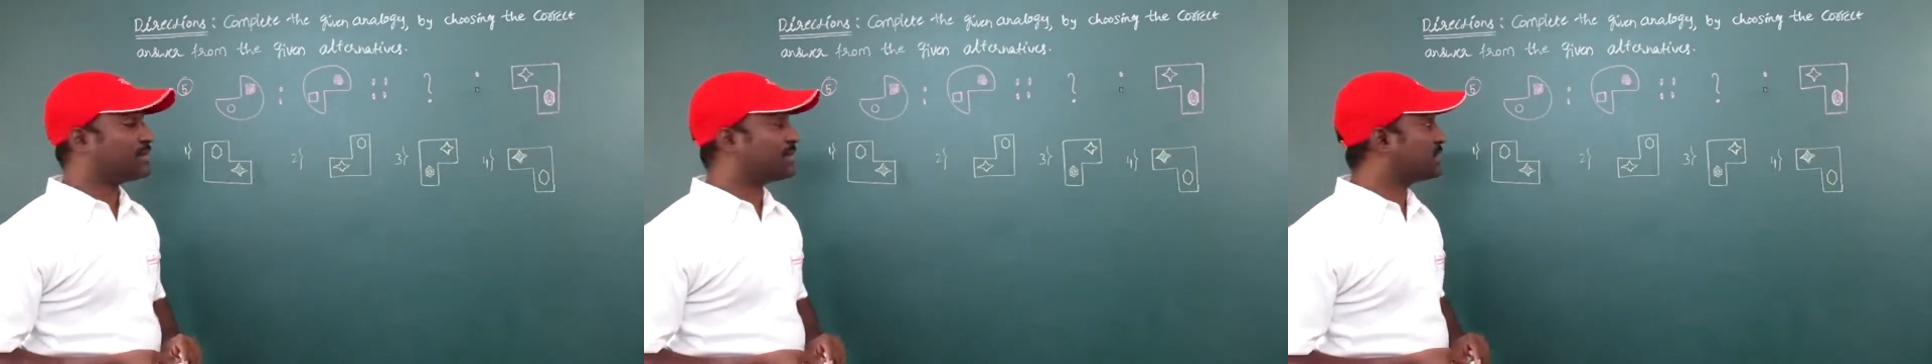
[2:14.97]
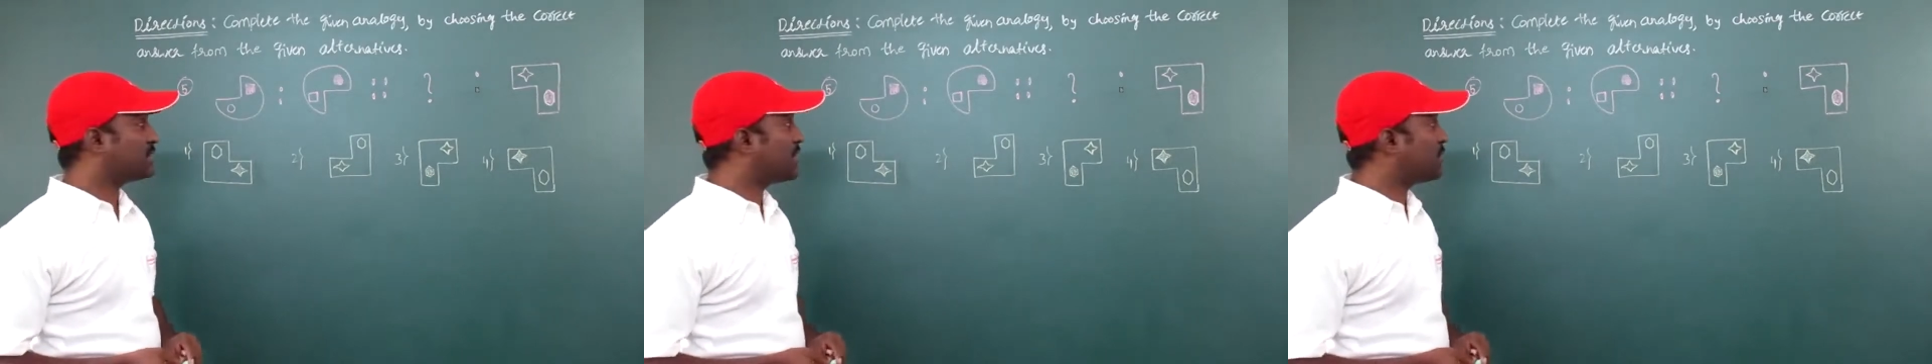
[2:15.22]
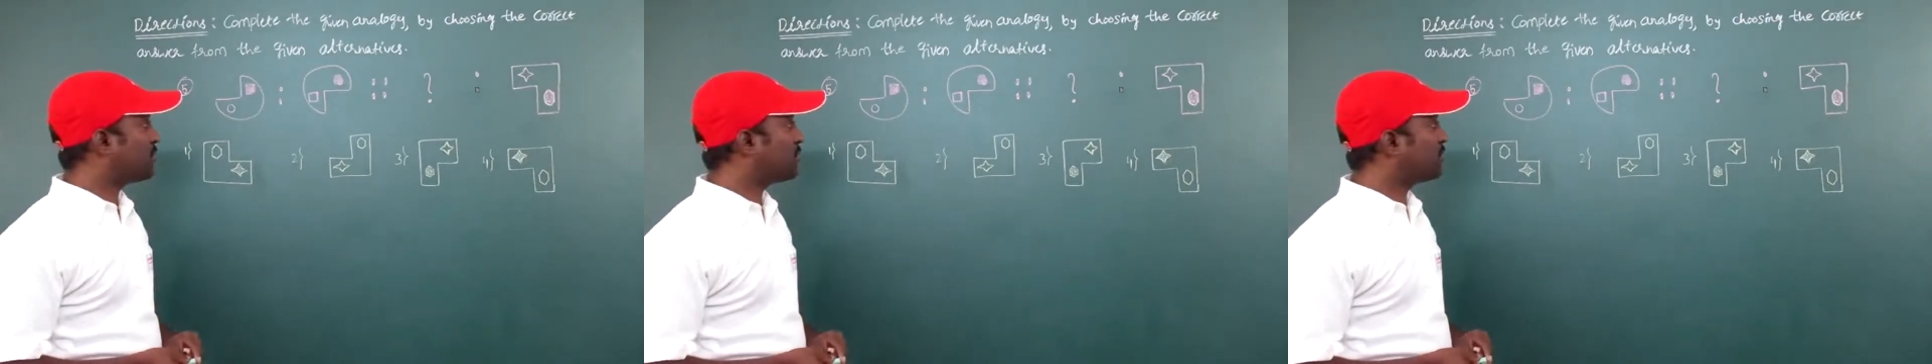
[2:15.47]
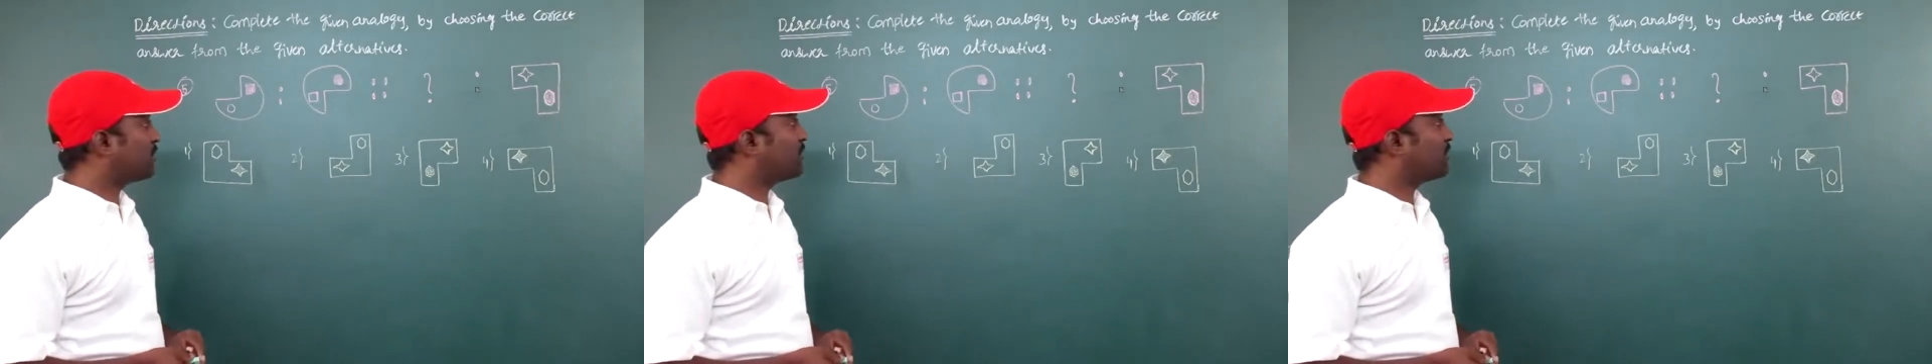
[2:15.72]

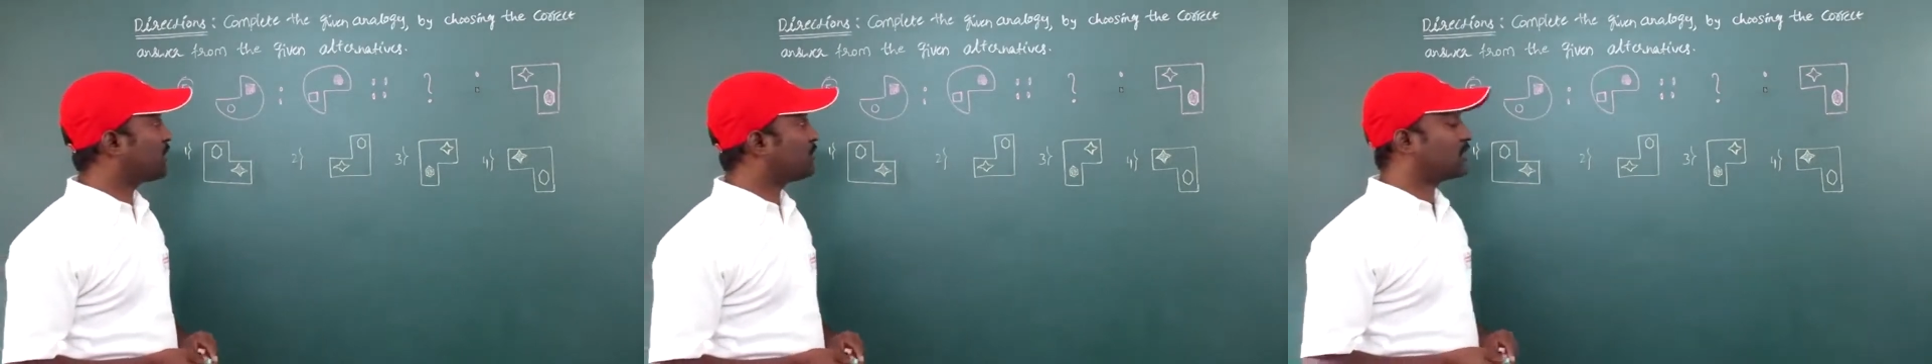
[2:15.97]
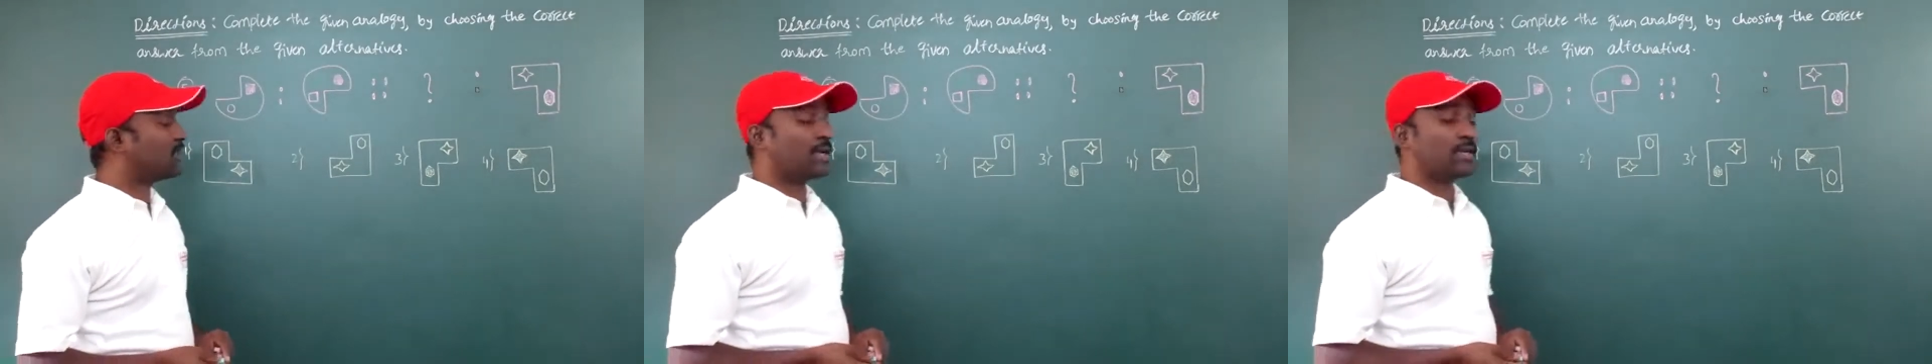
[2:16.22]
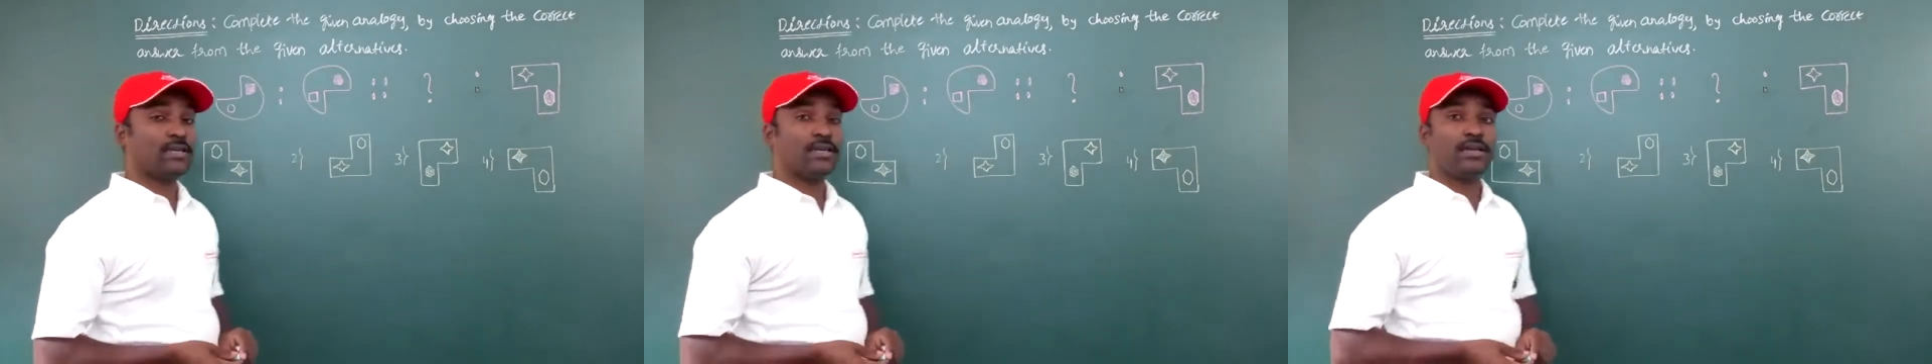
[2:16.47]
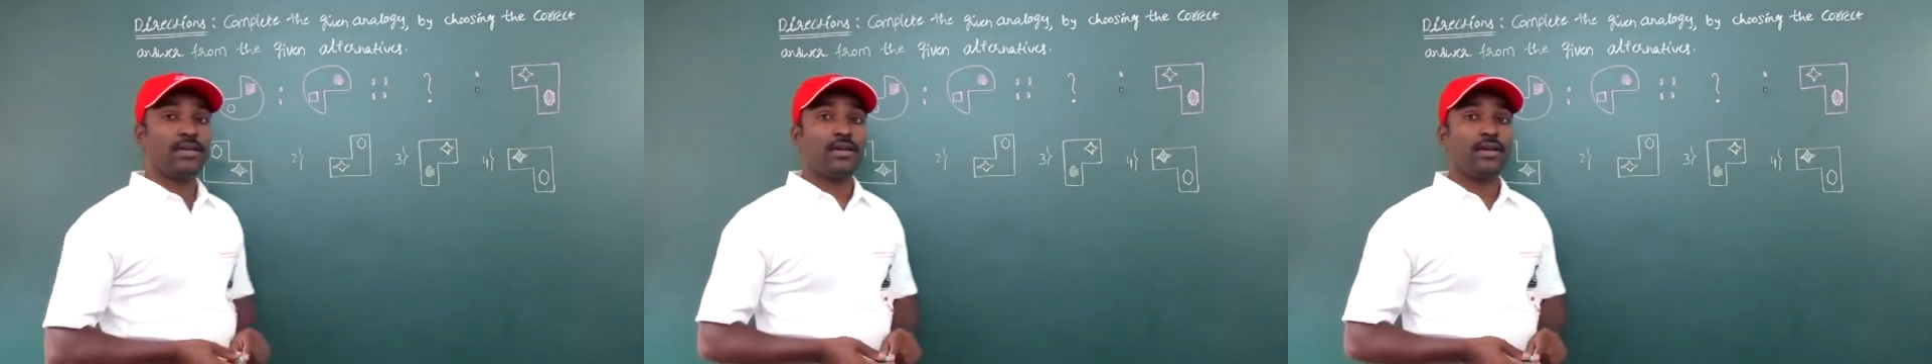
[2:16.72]
example we found that